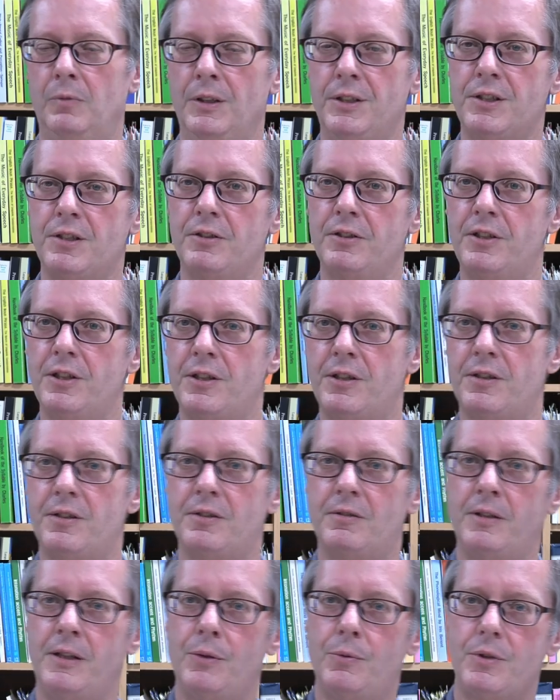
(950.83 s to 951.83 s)
Let's look at
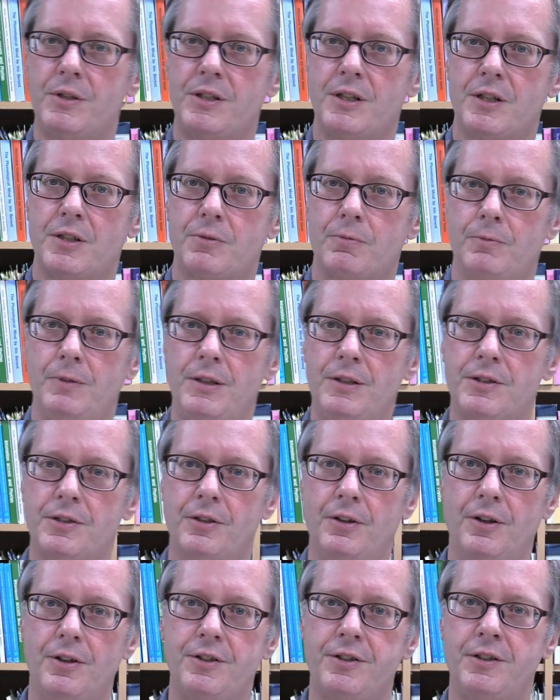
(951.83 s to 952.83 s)
the linguistics
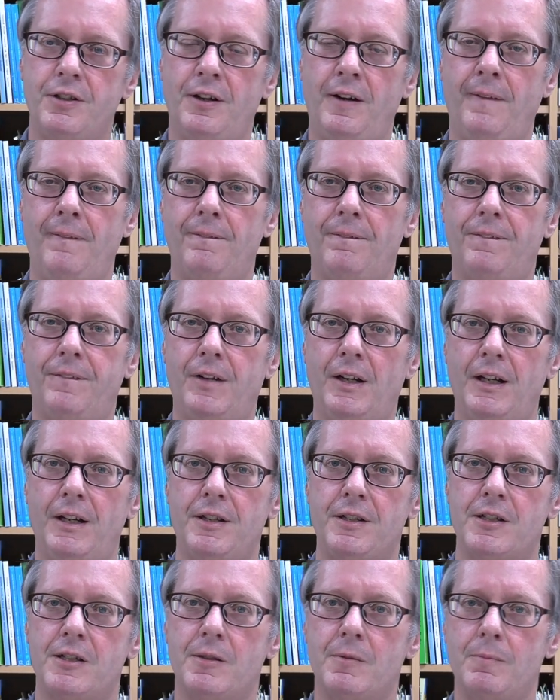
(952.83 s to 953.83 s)
research and
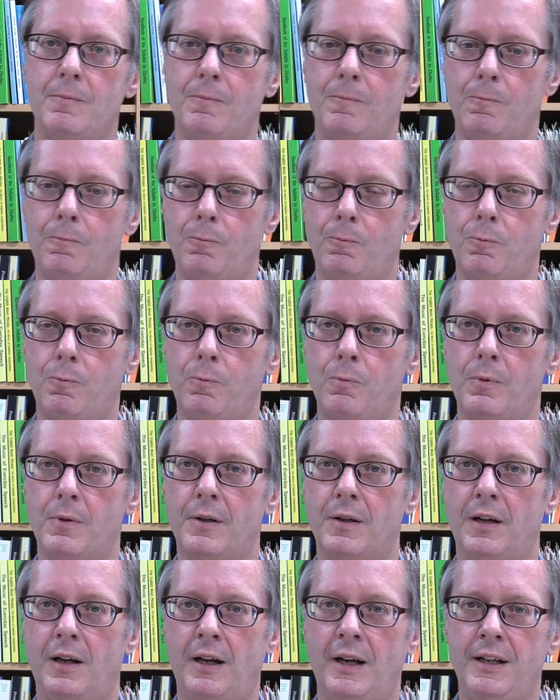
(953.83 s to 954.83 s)
find some
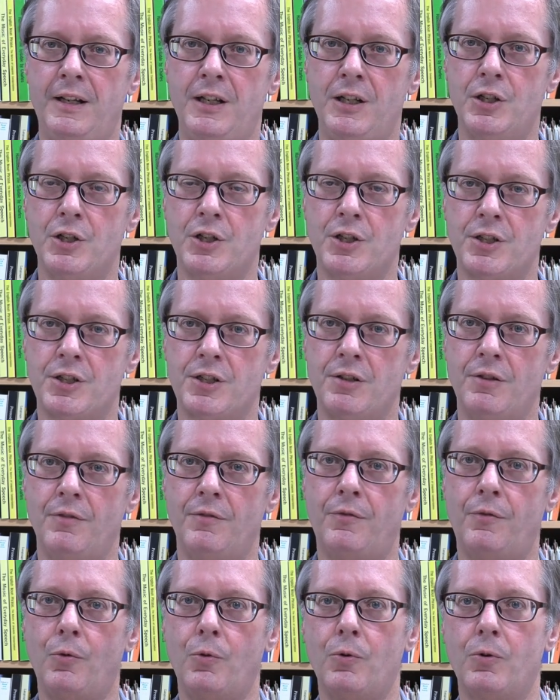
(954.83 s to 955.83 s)
ideas
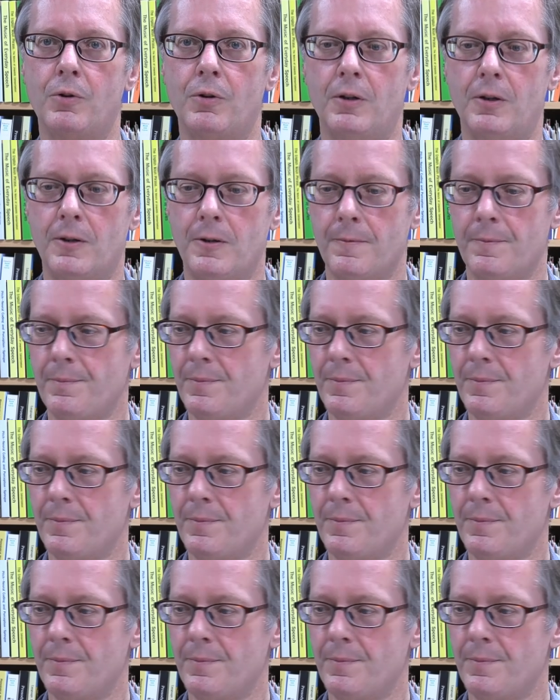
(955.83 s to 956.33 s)
for